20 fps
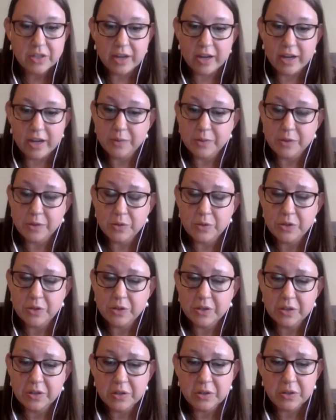So to
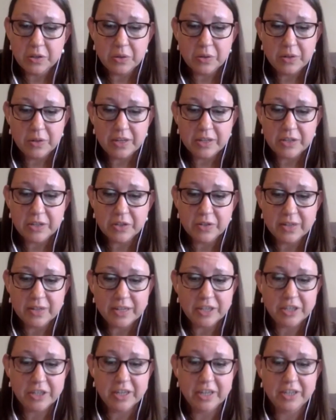conclude, history
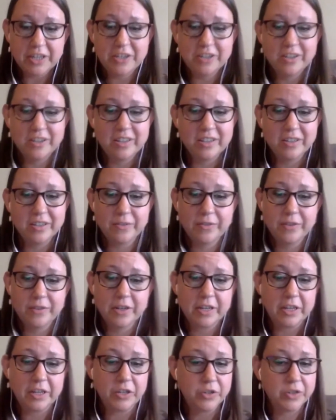education is a
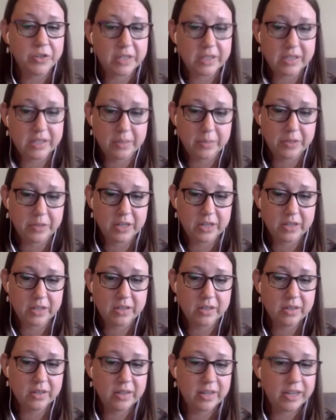very intricate
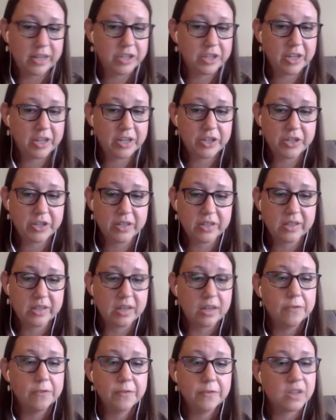subject. Education
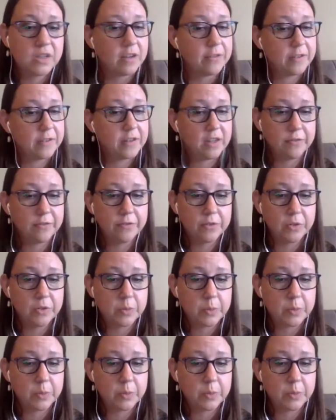itself is often influenced by